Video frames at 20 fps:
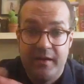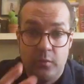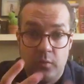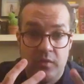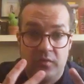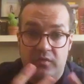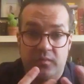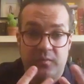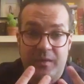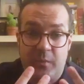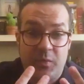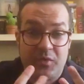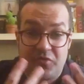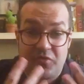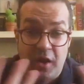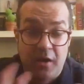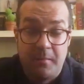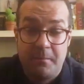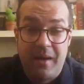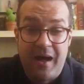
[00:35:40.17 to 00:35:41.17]
It was, it was
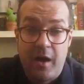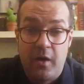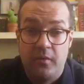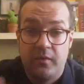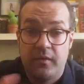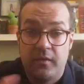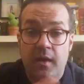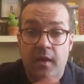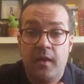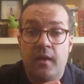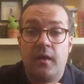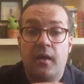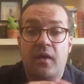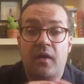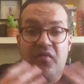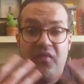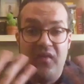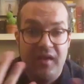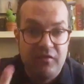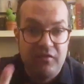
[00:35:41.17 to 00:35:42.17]
not about a
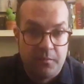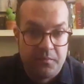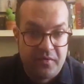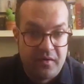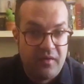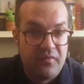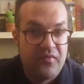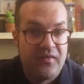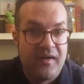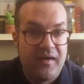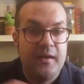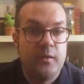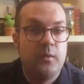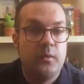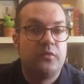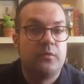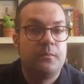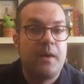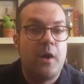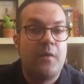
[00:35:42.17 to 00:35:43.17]
flavor profile. It
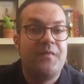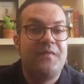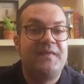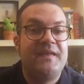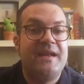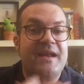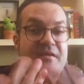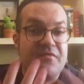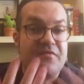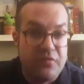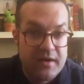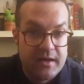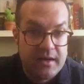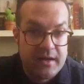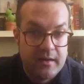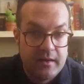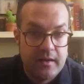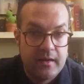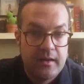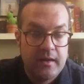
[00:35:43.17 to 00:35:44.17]
was about delivering
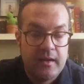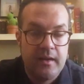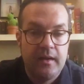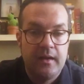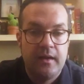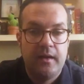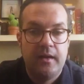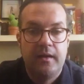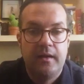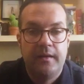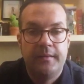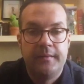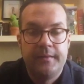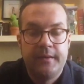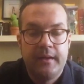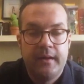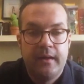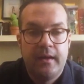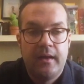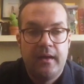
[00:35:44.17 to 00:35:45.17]
uh,
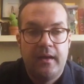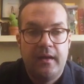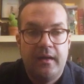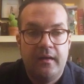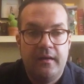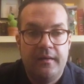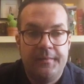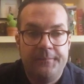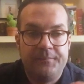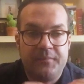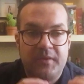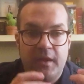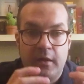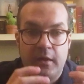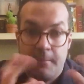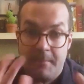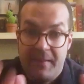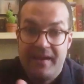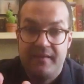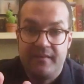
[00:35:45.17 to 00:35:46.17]
um,
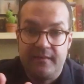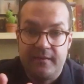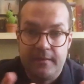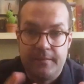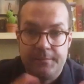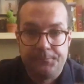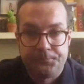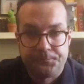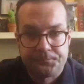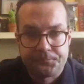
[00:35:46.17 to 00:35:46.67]
a medicine.